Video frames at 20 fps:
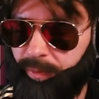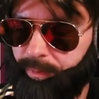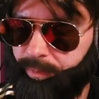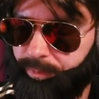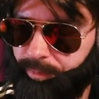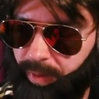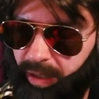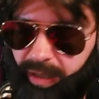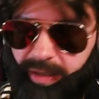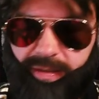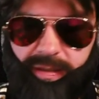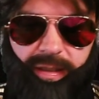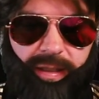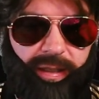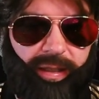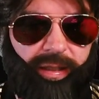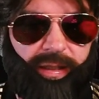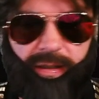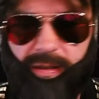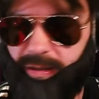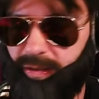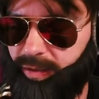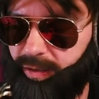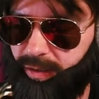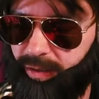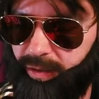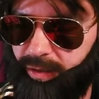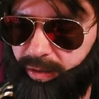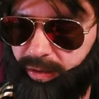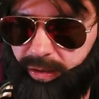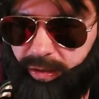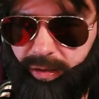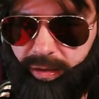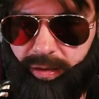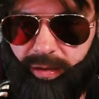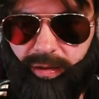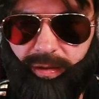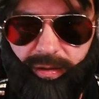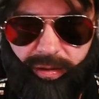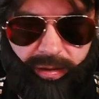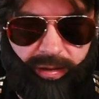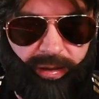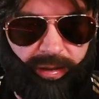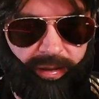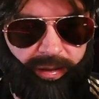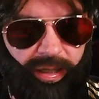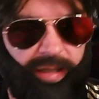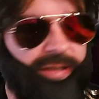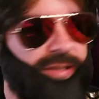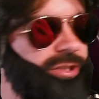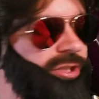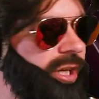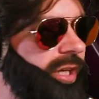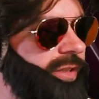Basically, that's